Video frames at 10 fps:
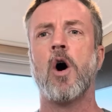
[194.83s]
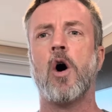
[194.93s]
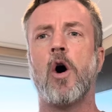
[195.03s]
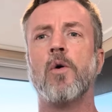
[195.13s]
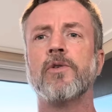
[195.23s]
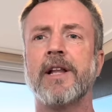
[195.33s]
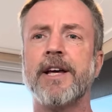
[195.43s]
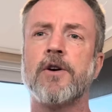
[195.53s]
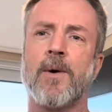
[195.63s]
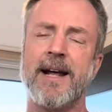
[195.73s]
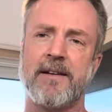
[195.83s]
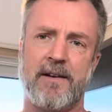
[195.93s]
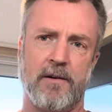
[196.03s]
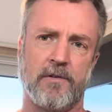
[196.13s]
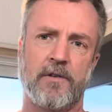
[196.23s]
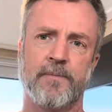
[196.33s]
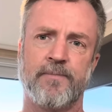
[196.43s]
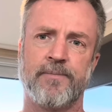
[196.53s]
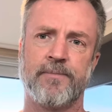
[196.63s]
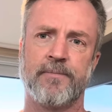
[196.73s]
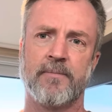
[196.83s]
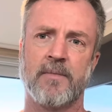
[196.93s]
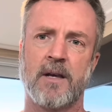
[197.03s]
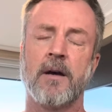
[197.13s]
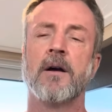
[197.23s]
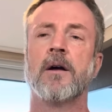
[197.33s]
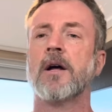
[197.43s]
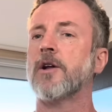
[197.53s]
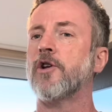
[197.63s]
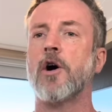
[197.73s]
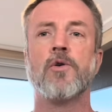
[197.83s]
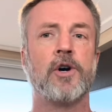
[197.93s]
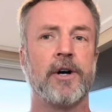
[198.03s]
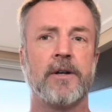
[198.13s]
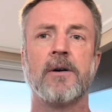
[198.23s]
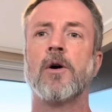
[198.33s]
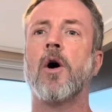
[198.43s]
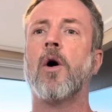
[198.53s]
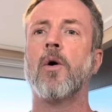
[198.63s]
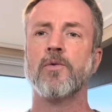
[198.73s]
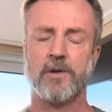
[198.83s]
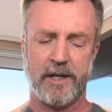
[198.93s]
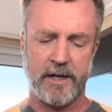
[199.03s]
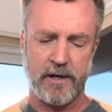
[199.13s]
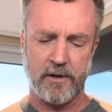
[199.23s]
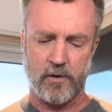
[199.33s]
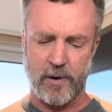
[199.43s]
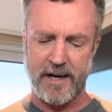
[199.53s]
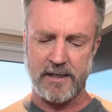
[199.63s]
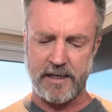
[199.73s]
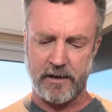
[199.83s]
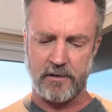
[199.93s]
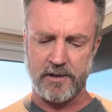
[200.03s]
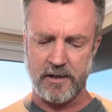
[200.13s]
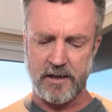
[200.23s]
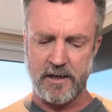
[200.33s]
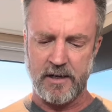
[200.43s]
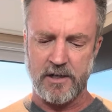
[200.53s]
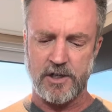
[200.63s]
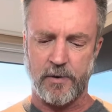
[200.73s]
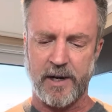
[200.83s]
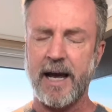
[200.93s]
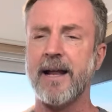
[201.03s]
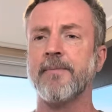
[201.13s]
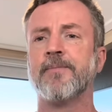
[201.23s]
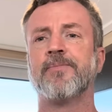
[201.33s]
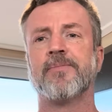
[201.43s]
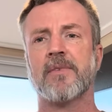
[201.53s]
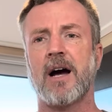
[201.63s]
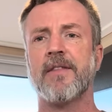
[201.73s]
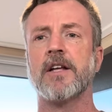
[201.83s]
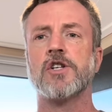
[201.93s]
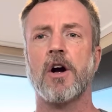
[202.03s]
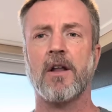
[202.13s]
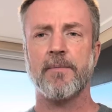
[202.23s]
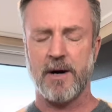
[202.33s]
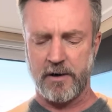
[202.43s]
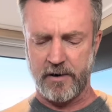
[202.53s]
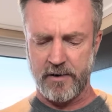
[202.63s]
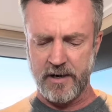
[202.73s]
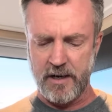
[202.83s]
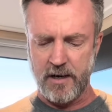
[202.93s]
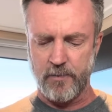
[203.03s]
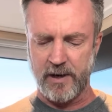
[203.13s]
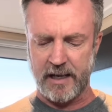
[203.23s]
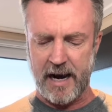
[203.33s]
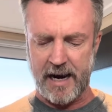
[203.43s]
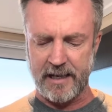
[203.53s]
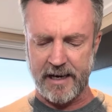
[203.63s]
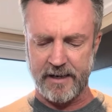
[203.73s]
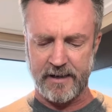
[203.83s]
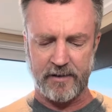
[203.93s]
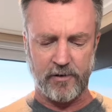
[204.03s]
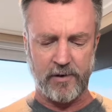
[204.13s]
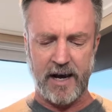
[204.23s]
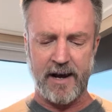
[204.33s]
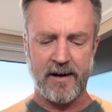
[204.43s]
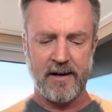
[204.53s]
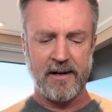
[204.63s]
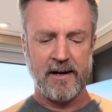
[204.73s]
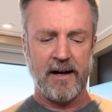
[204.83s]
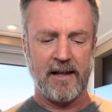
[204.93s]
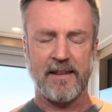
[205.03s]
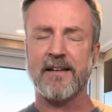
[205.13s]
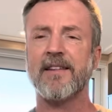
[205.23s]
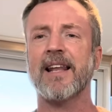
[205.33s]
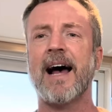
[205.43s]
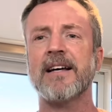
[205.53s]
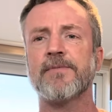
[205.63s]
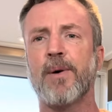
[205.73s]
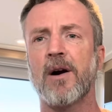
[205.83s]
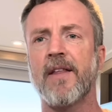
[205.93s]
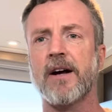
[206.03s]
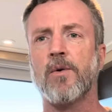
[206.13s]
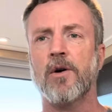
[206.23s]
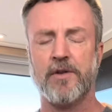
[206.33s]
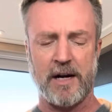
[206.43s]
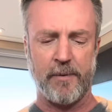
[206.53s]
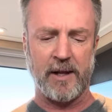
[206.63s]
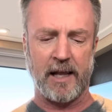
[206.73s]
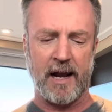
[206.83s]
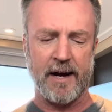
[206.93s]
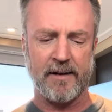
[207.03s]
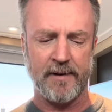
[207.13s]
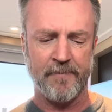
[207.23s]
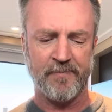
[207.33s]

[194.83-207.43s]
only great deals. No good, only great deals. So again, I think Charlie Munger really highlighted it's okay that's the last part of that quote that I really liked.